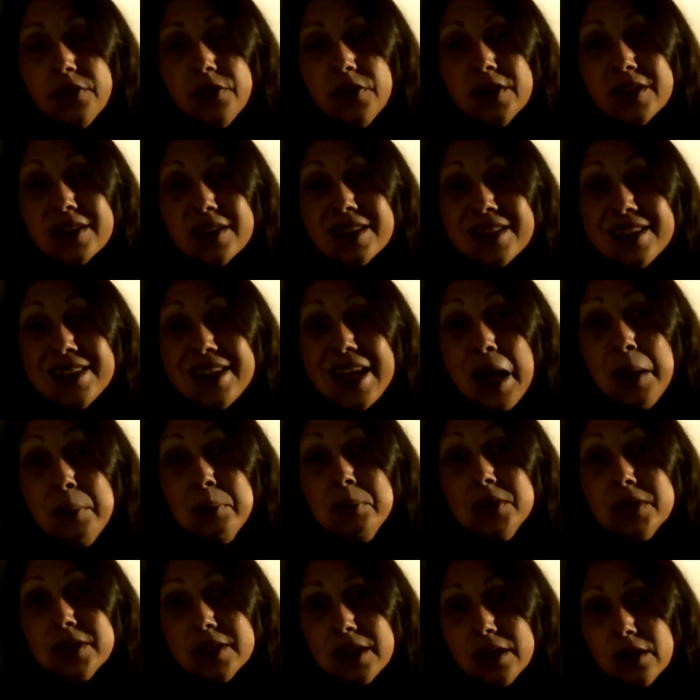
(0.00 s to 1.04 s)
the
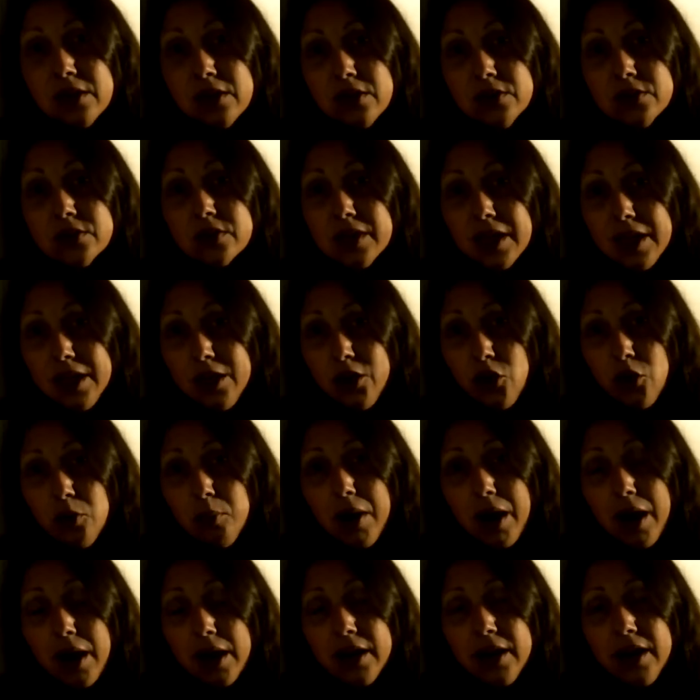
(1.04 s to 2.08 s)
stem cells in your
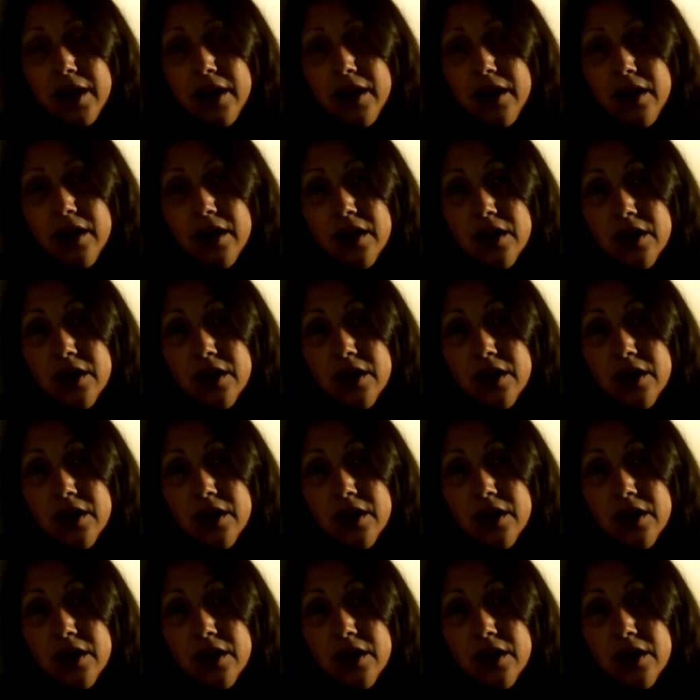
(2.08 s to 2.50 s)
body